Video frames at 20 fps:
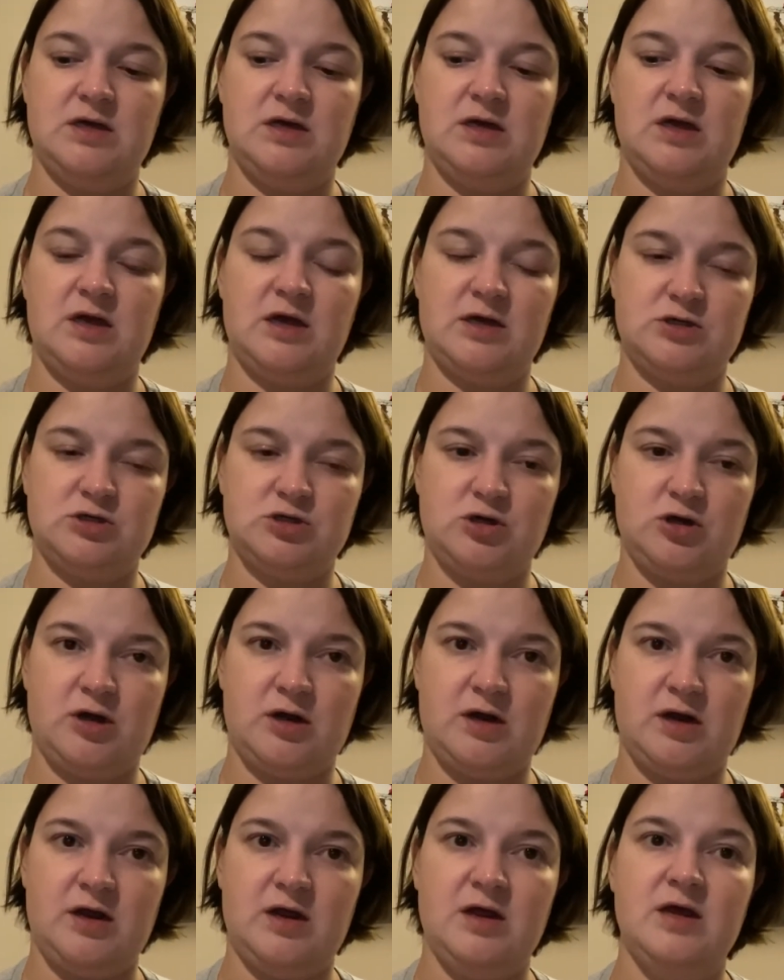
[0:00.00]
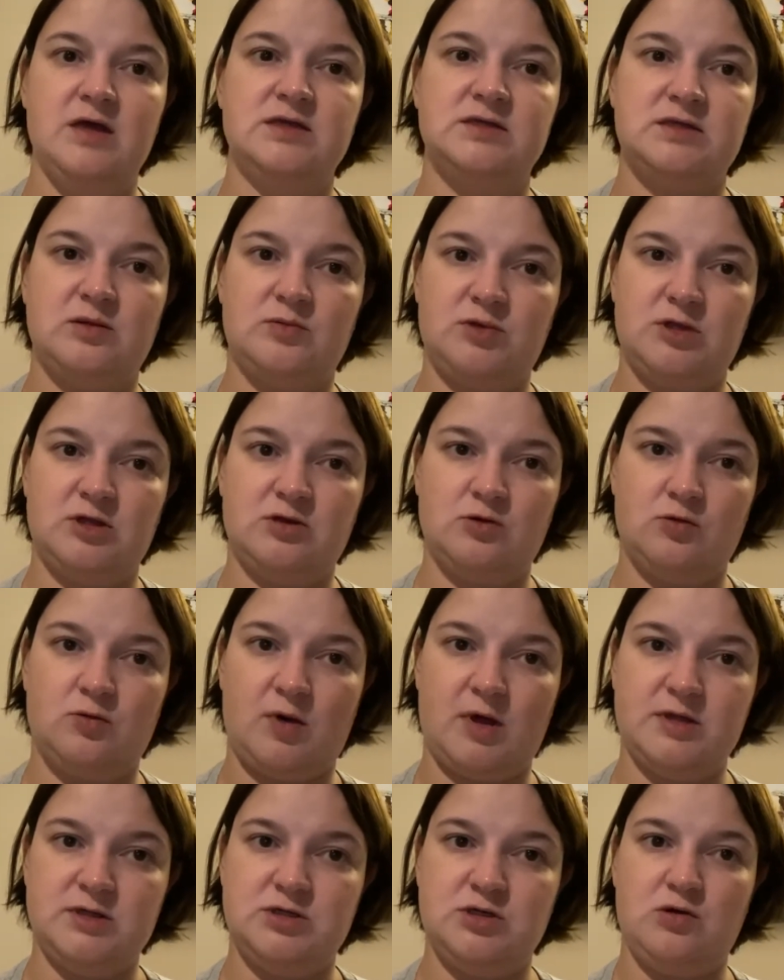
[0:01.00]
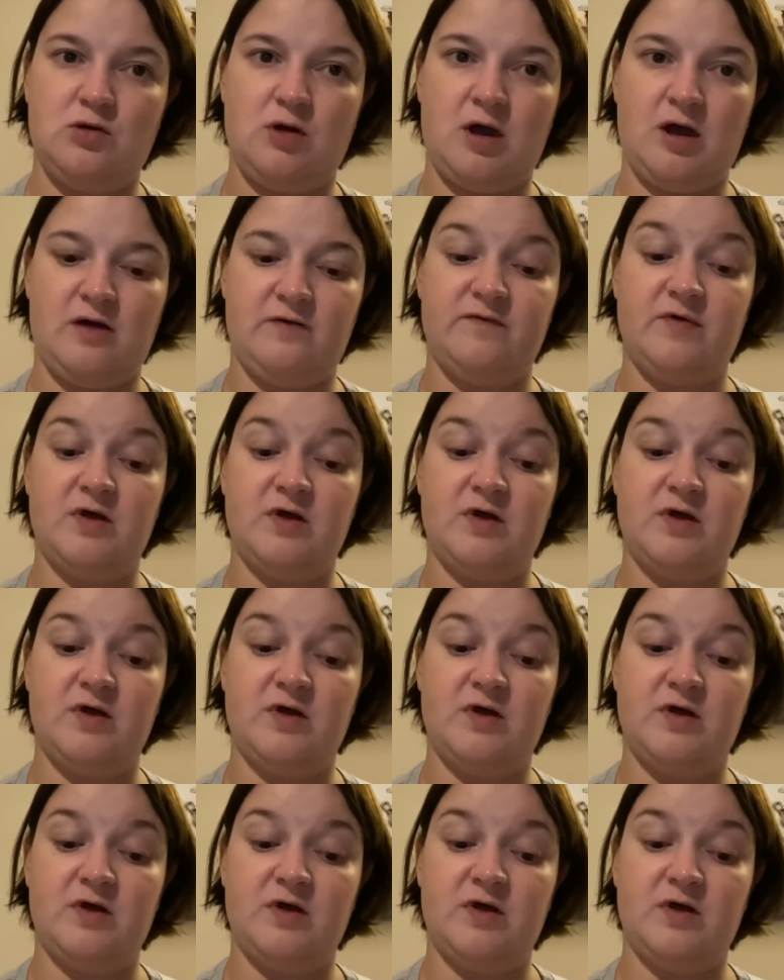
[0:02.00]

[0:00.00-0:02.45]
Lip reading: extra credit, something that reminds you of